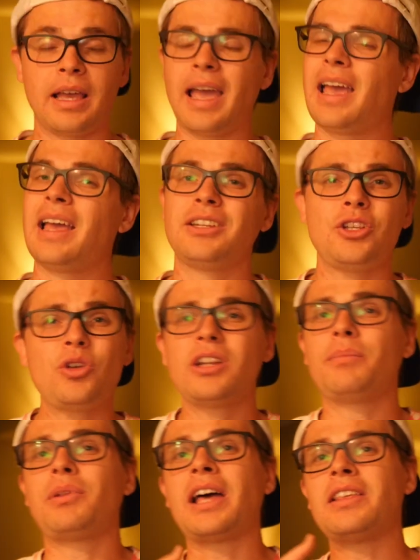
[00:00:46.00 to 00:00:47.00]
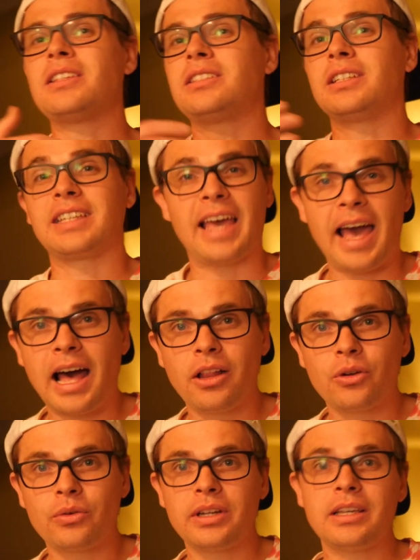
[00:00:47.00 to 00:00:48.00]
And you can apply this to
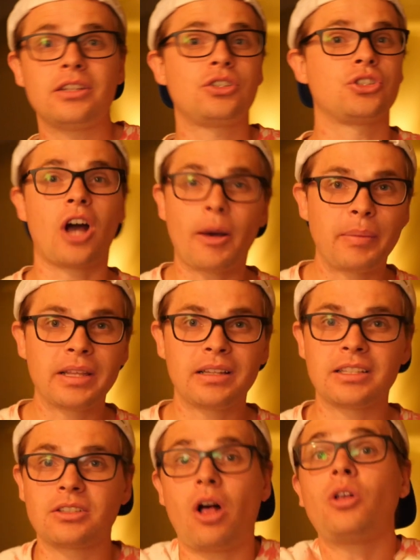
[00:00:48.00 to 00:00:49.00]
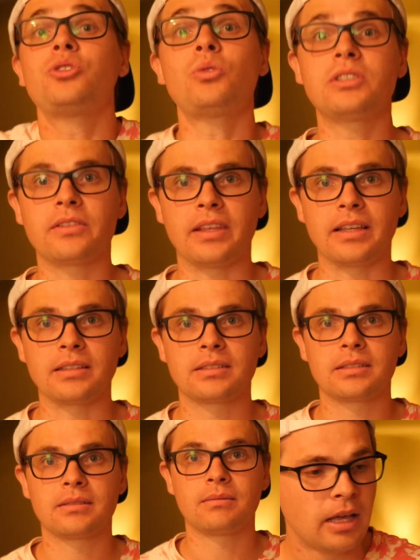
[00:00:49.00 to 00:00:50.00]
calories, shopping lists, all sorts of
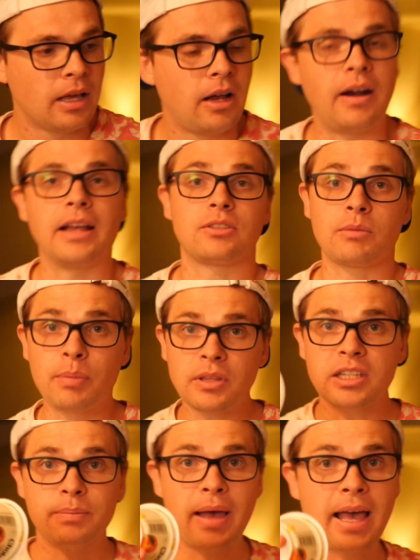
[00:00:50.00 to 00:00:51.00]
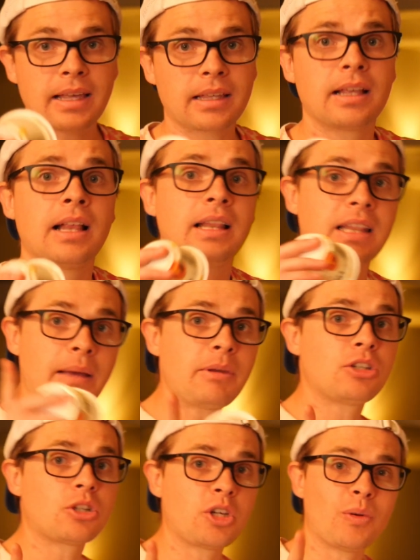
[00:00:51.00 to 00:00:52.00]
things. All right, so I'm gonna put this back. Let me
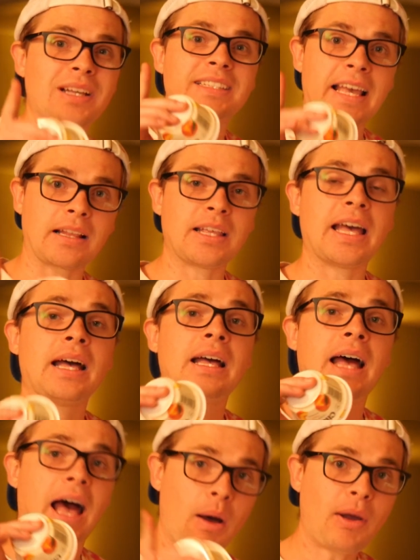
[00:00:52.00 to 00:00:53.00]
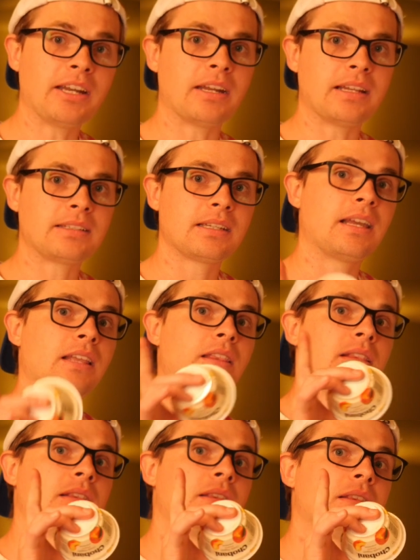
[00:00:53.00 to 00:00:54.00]
show you exactly how I did it
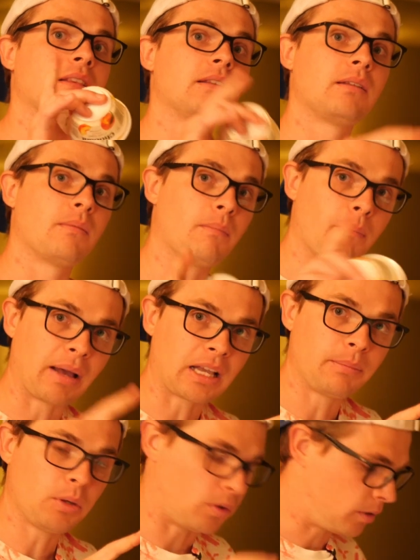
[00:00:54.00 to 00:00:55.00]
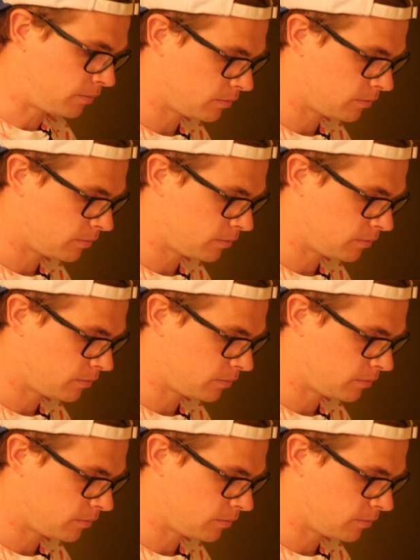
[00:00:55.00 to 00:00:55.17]
in my computer.